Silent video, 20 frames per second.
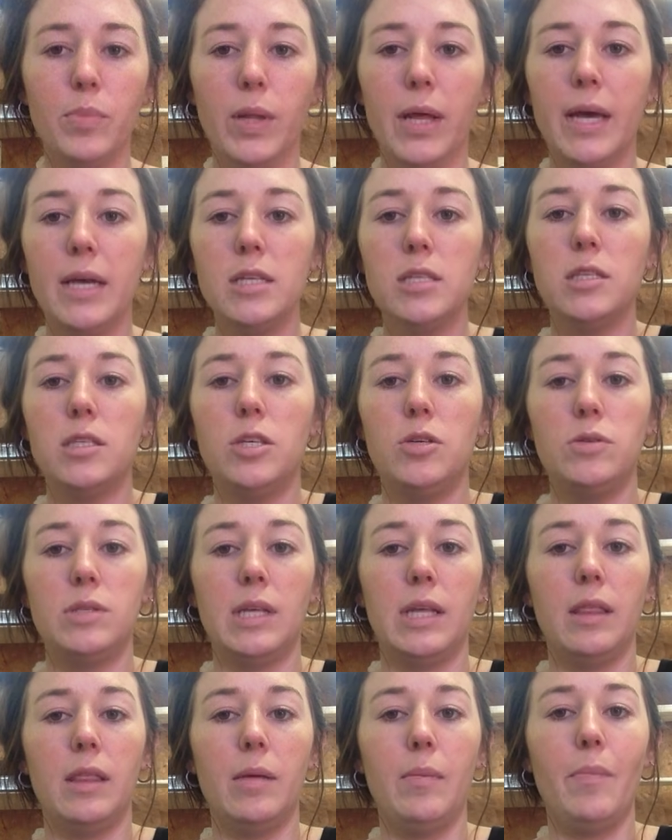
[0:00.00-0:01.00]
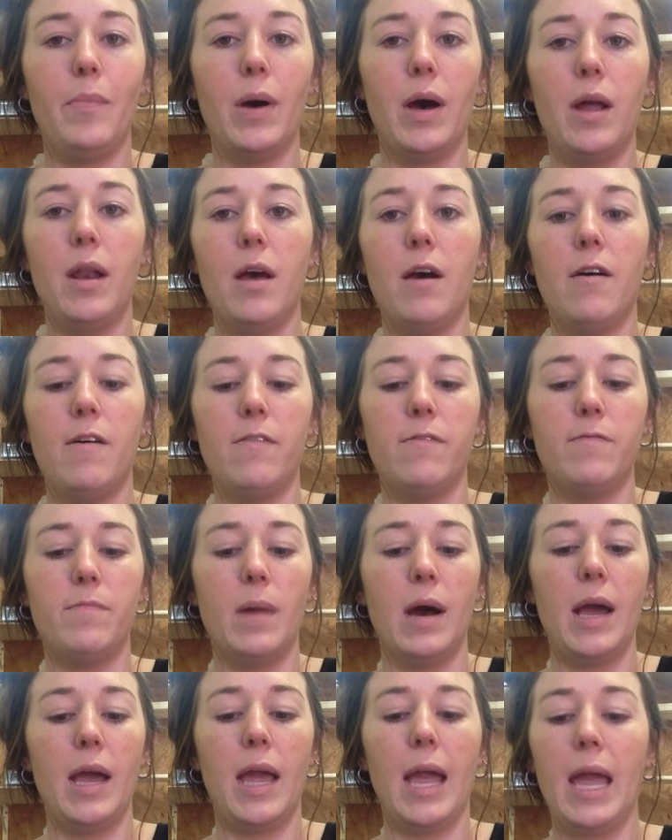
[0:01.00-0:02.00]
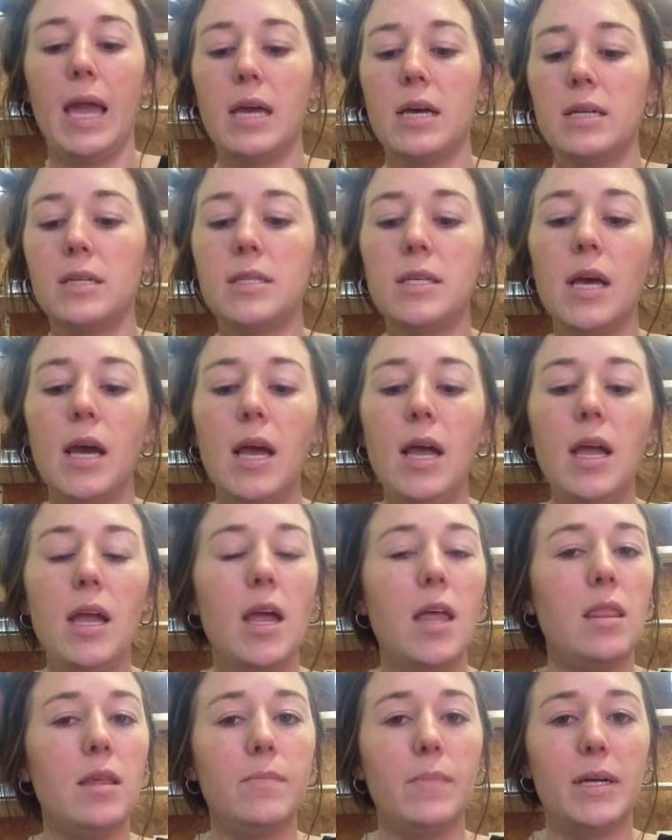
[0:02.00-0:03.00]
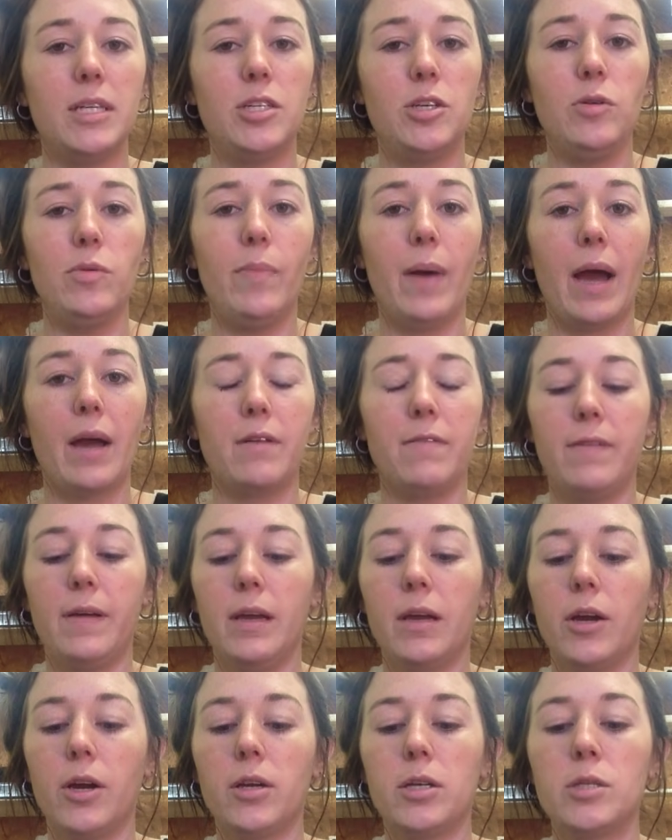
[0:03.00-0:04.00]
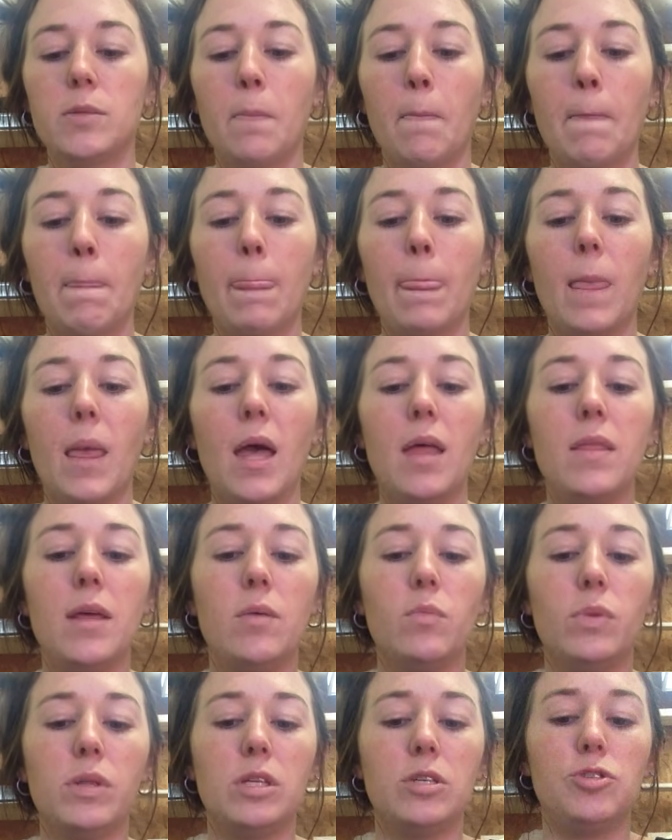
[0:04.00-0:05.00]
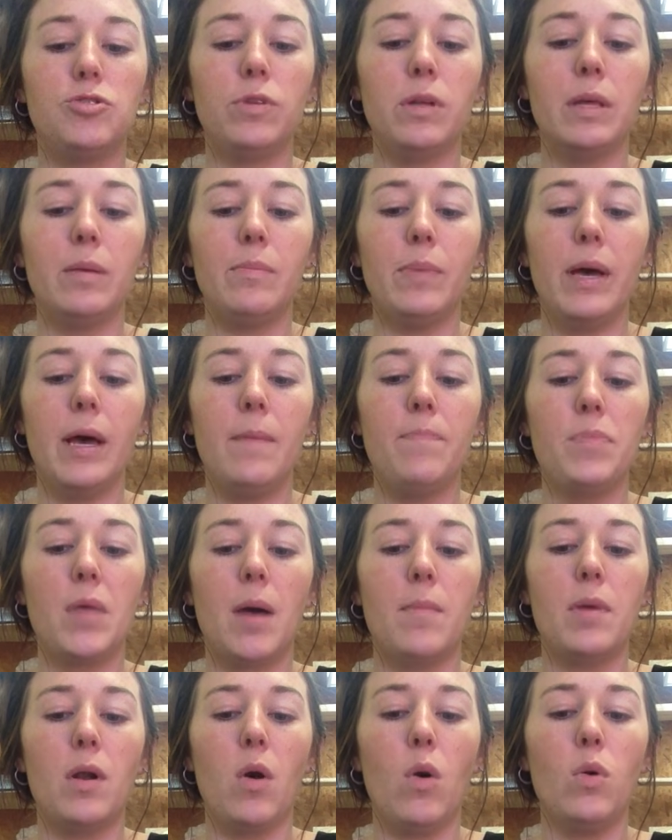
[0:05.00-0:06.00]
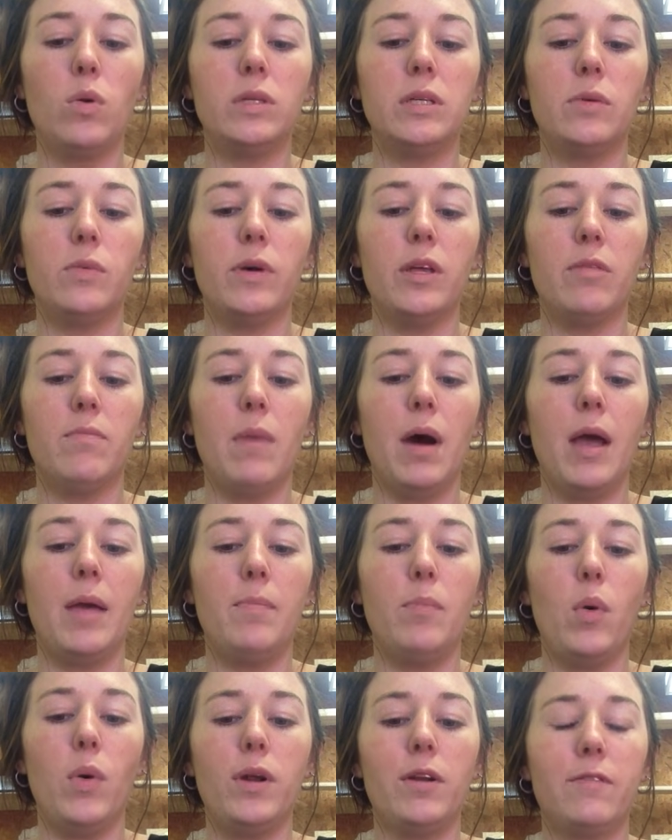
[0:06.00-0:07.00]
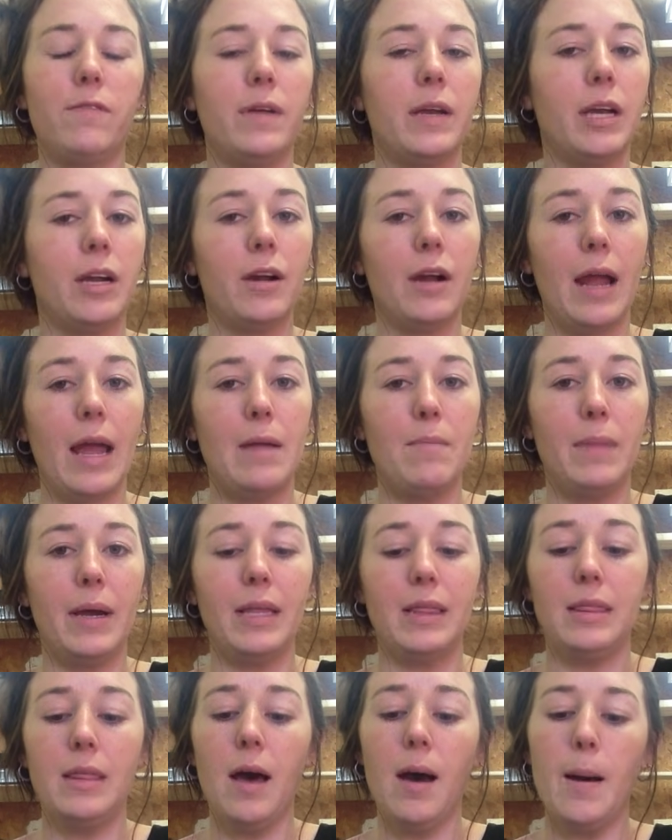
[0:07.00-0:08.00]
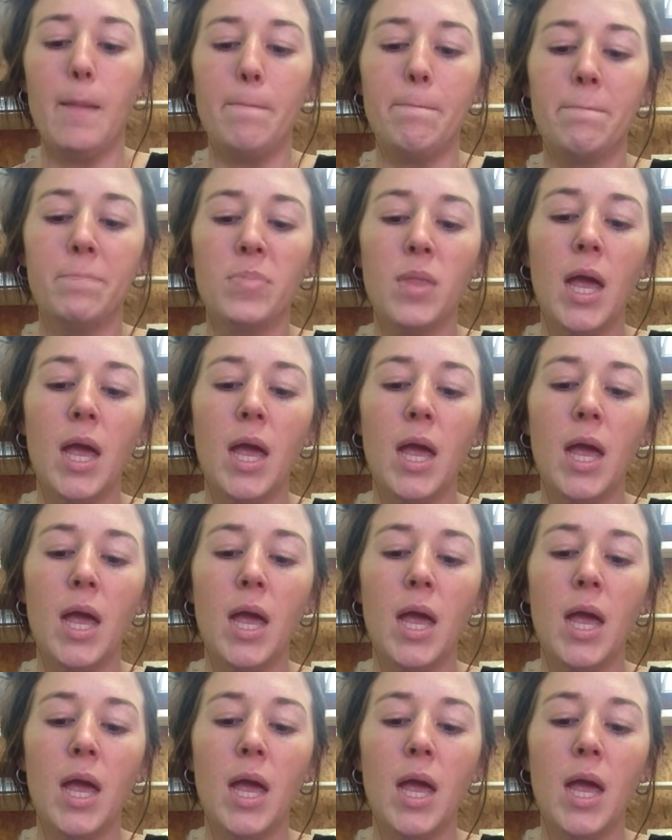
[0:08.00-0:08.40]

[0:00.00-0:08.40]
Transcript: place using the butt of my hand and then my two back fingers. And then with the drilling bit, I'm going to hold it with my pointer finger and my thumb.